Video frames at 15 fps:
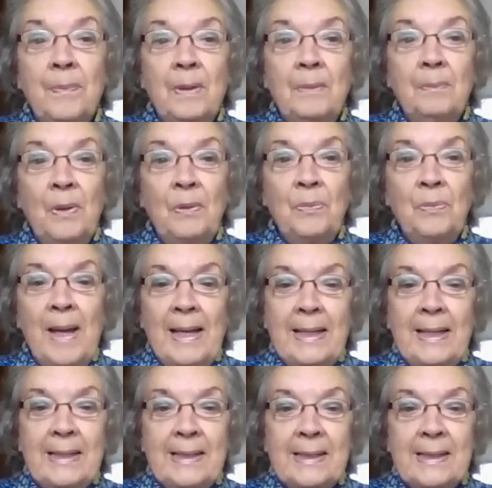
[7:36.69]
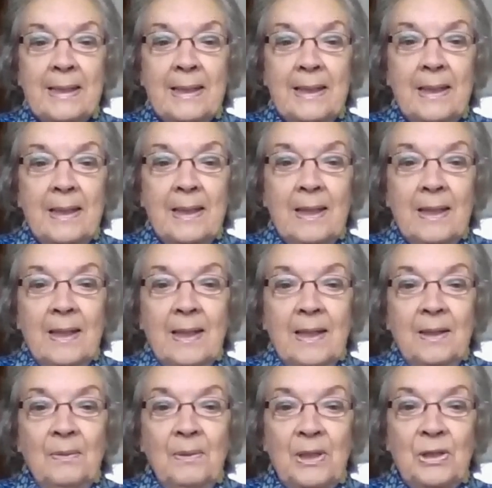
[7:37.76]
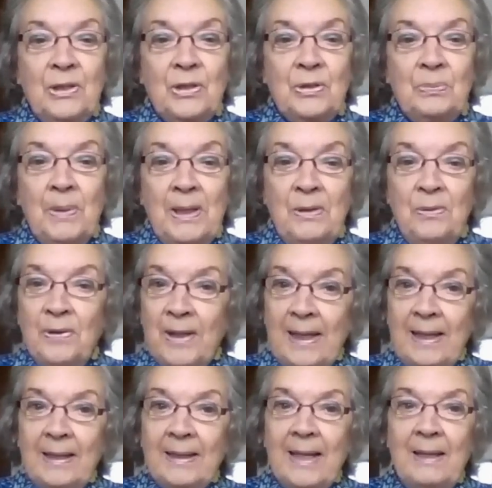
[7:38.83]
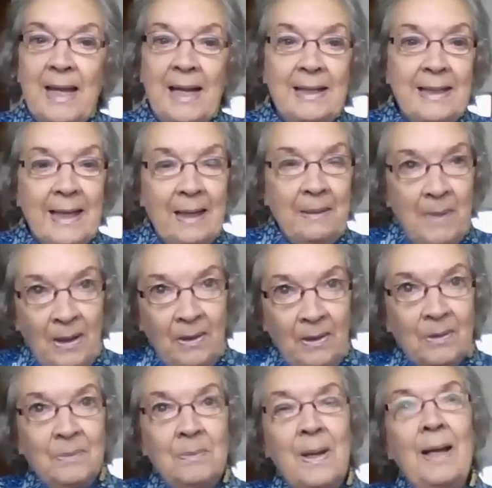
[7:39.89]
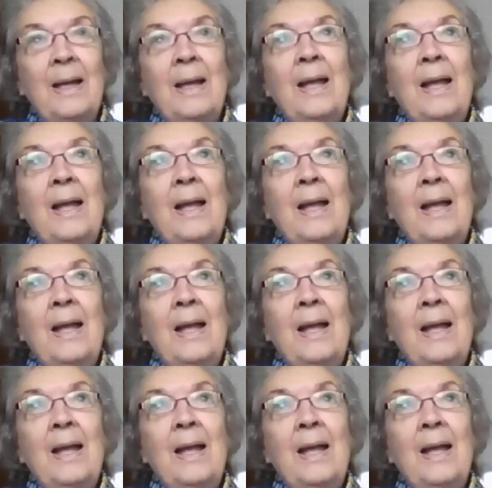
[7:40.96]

both ways, which when you think they then came home